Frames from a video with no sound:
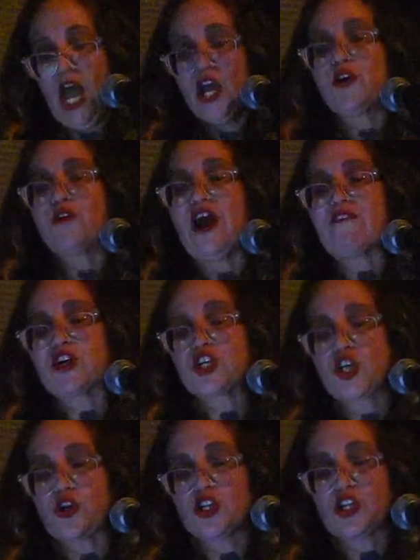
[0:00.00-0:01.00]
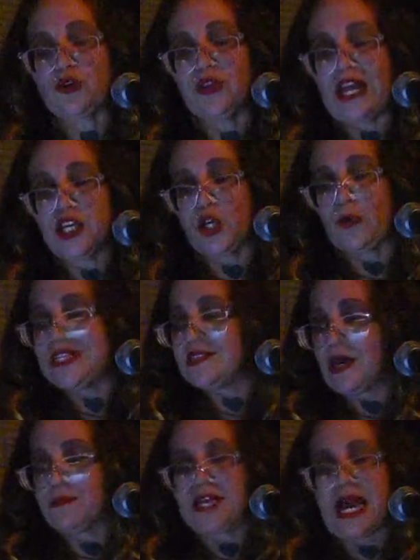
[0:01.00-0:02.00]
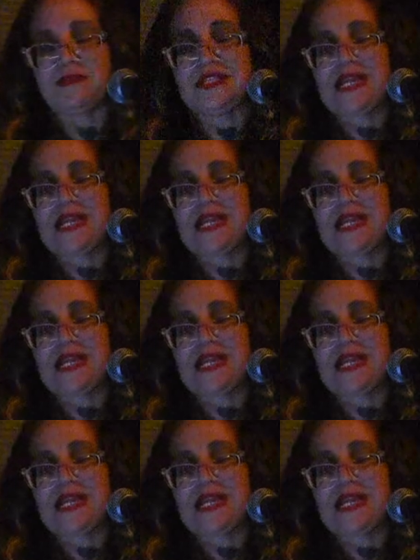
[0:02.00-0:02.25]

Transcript: You're never sure she'll let you and sometimes